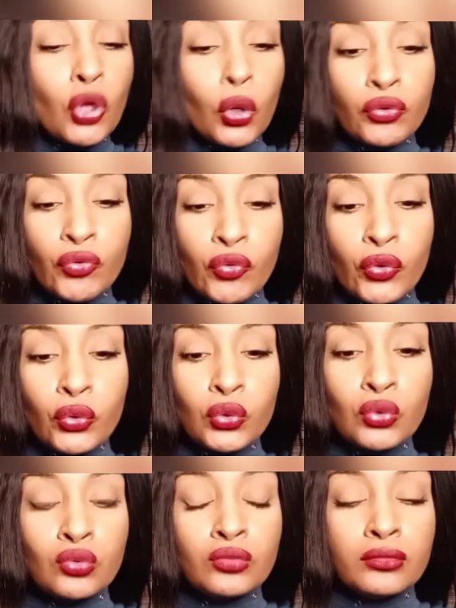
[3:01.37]
go
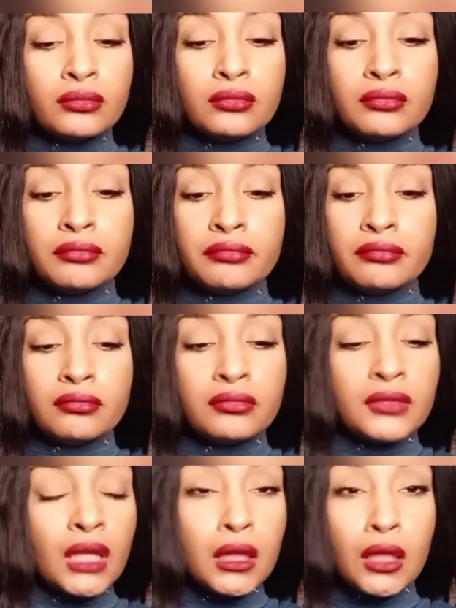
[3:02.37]
through
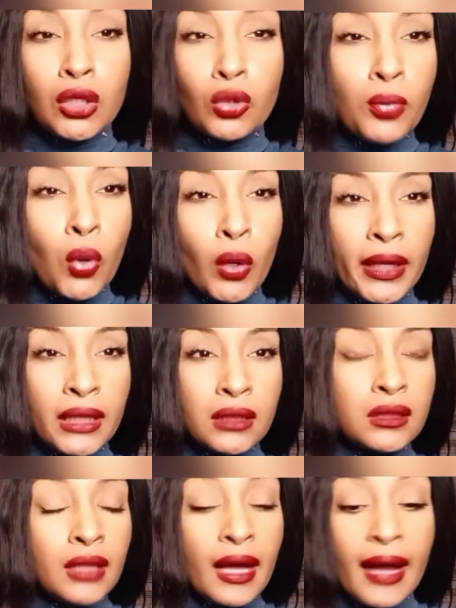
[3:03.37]
the little
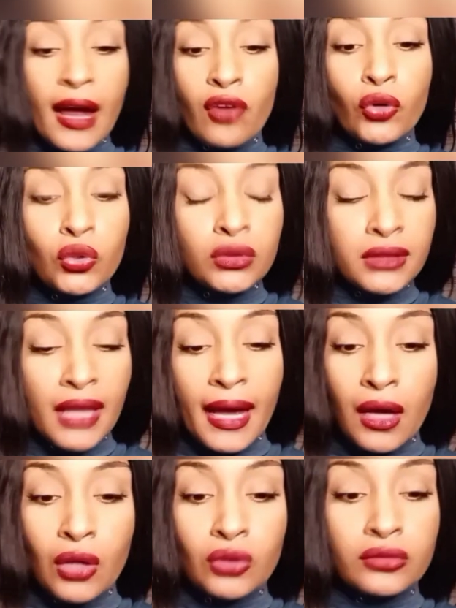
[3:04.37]
points that I wrote
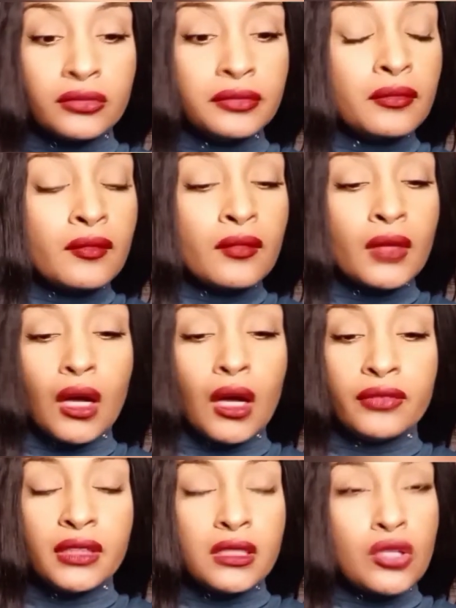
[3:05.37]
down
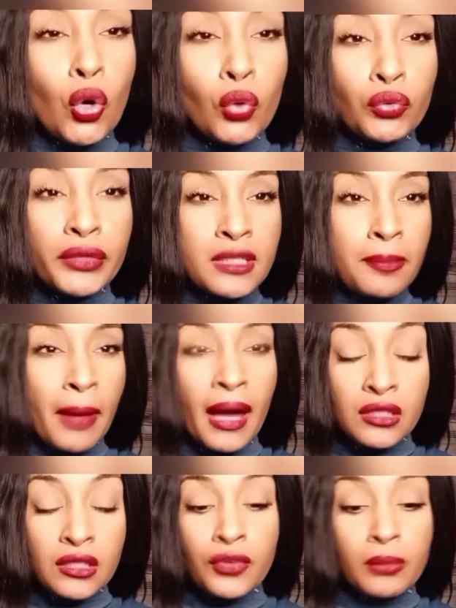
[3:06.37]
of this whole
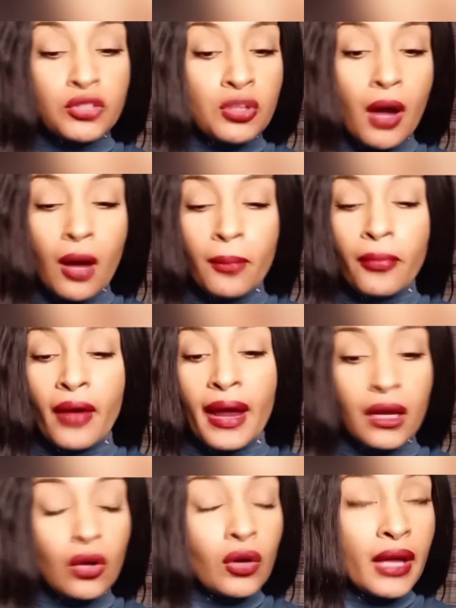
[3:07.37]
response from Jamal
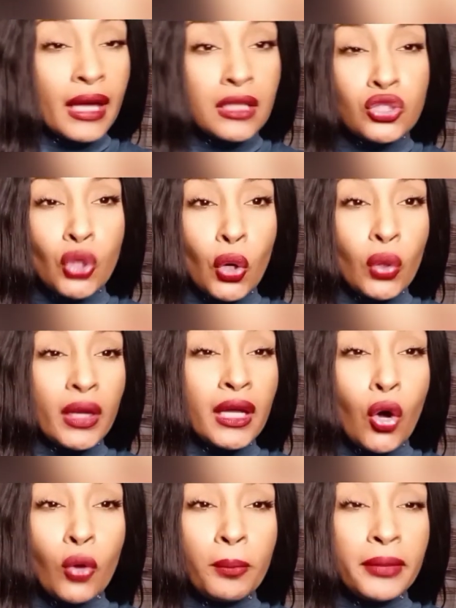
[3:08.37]
Bryant. Okay, so
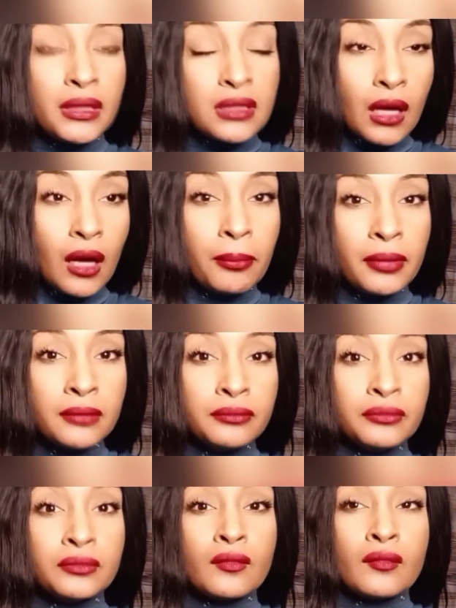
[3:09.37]
he opens up
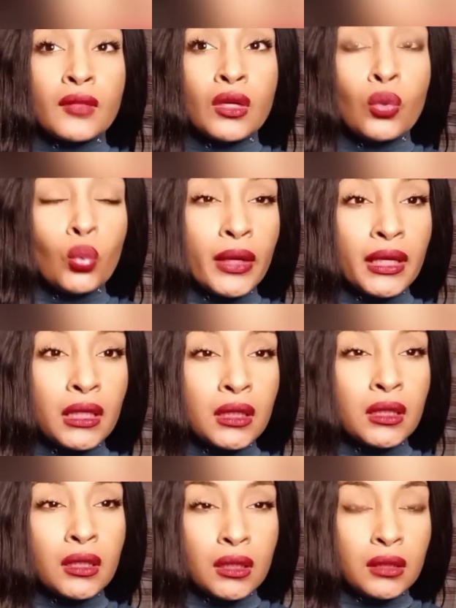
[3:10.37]

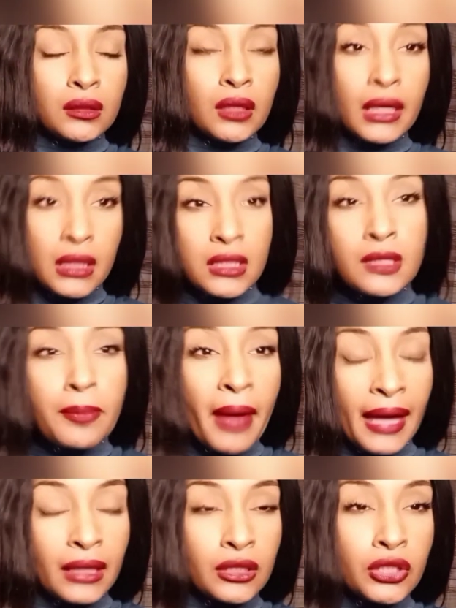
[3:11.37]
with his
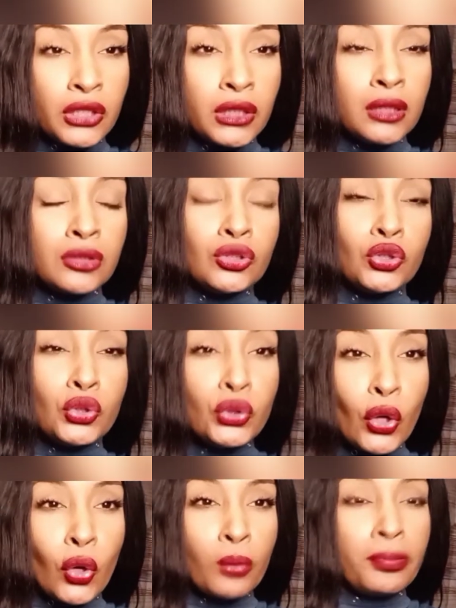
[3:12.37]
binder,
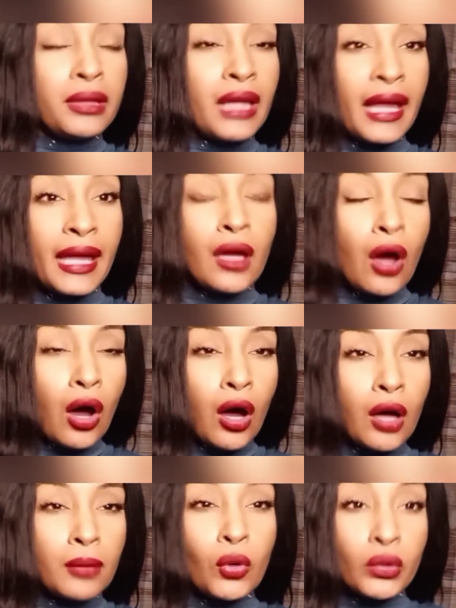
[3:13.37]
playing
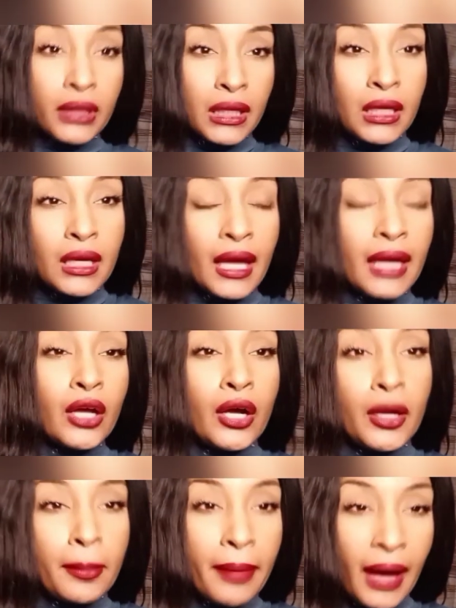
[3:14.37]
on Monique and
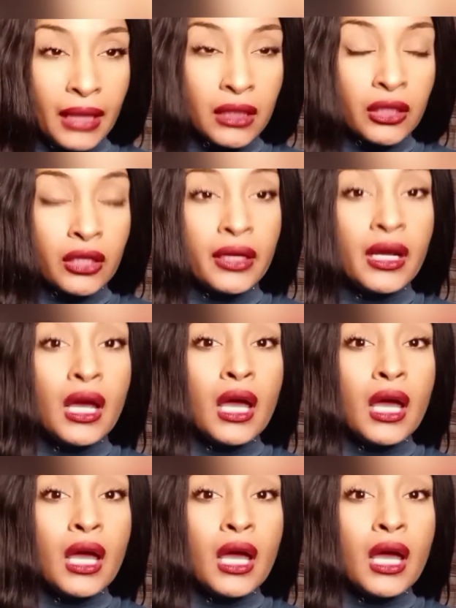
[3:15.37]
her binder.